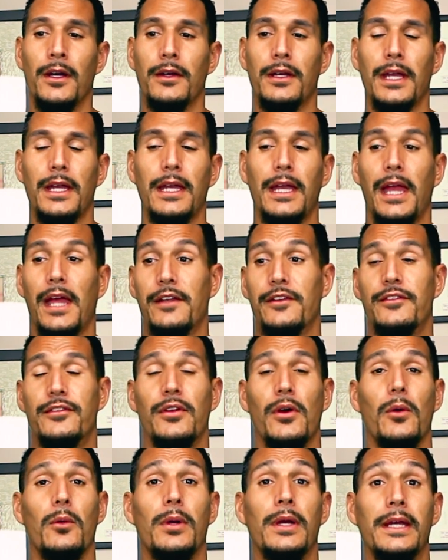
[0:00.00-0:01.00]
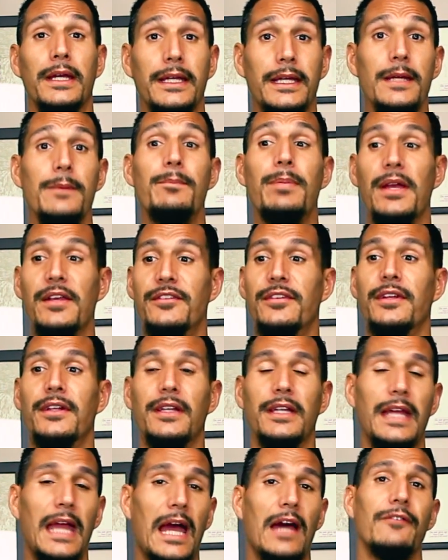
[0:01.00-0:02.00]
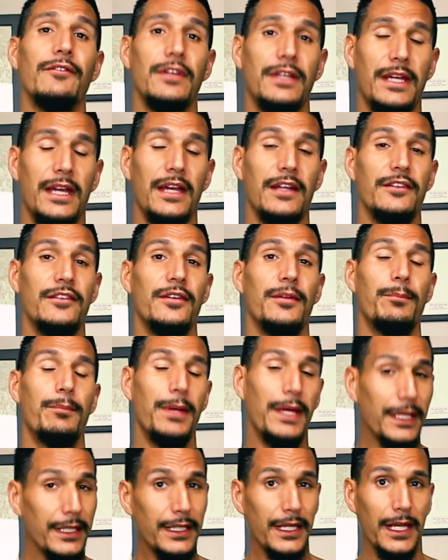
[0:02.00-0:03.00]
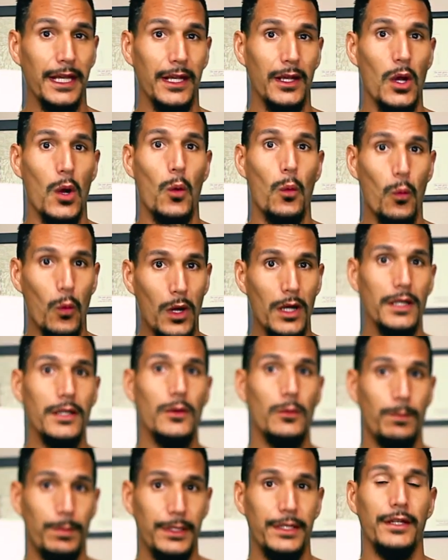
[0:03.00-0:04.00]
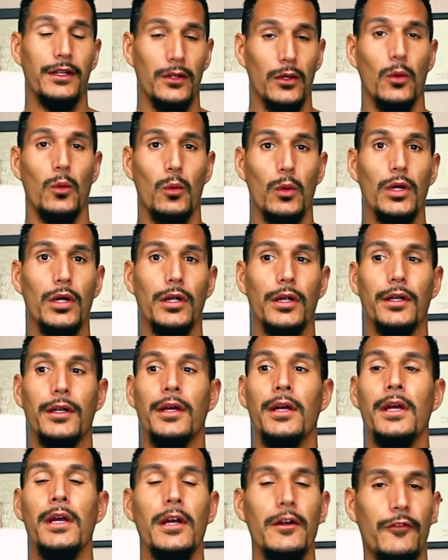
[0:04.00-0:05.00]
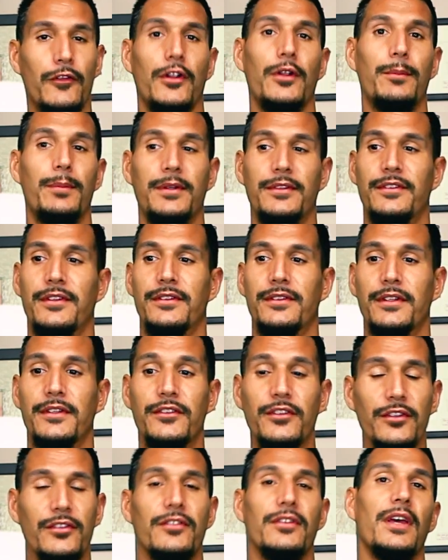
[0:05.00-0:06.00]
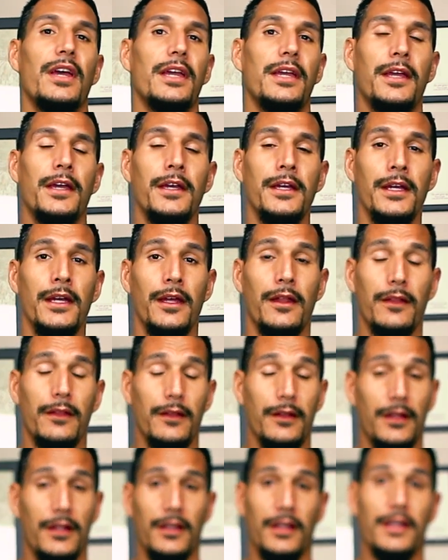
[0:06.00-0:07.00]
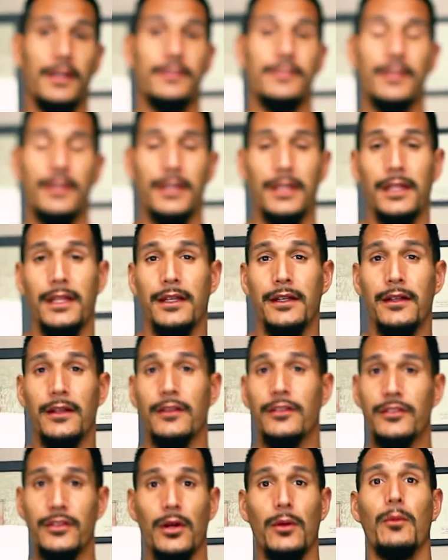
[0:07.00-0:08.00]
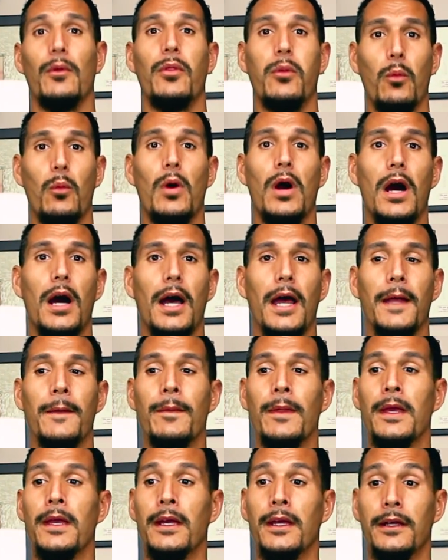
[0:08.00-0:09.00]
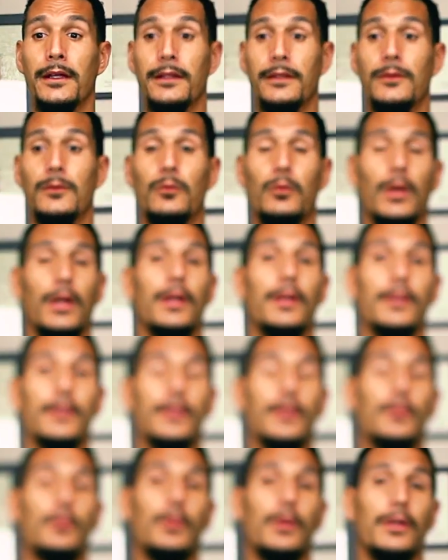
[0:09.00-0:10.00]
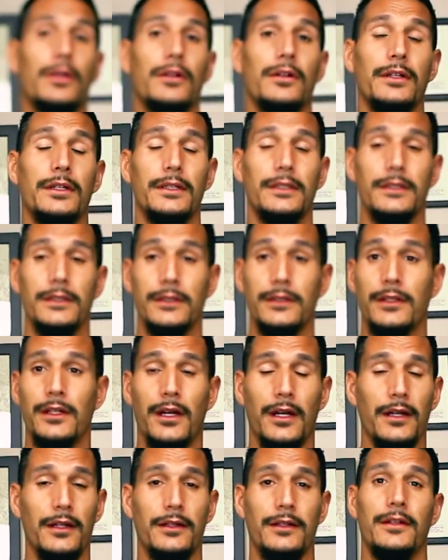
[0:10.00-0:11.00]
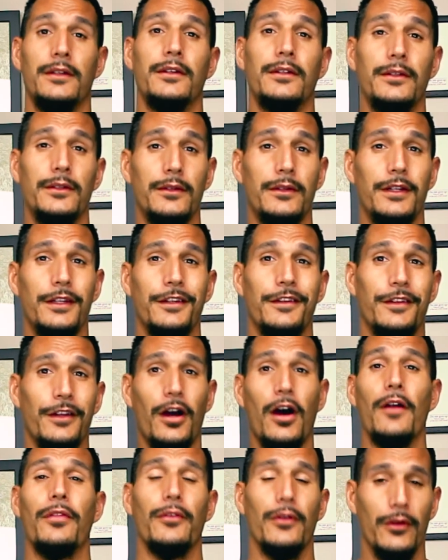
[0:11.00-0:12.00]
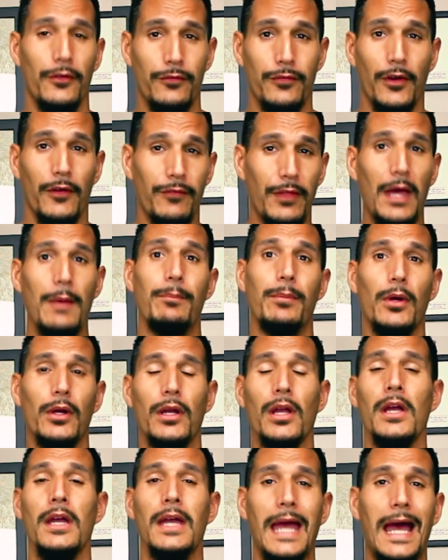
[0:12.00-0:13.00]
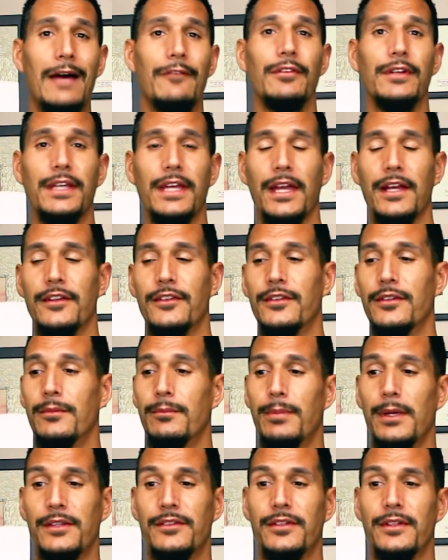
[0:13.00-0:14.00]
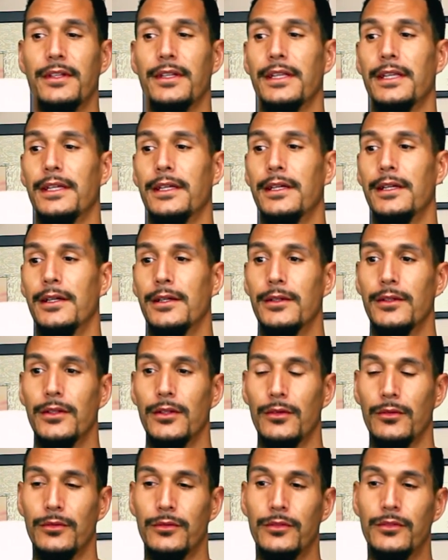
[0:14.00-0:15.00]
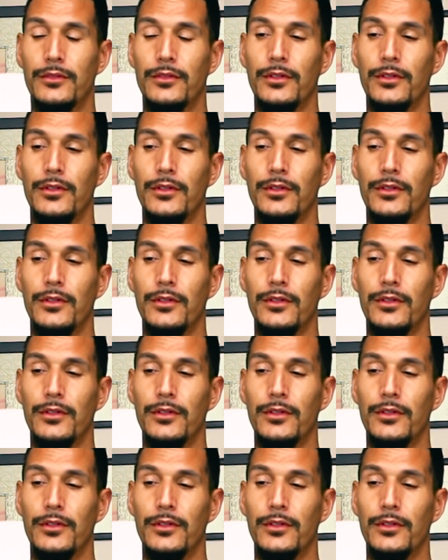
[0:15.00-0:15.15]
Okay, and so he basically advocates picking one particular word for your business. And just like, uh, like I said, in start with why, where where uh, the the author of, of that book advocates basically you know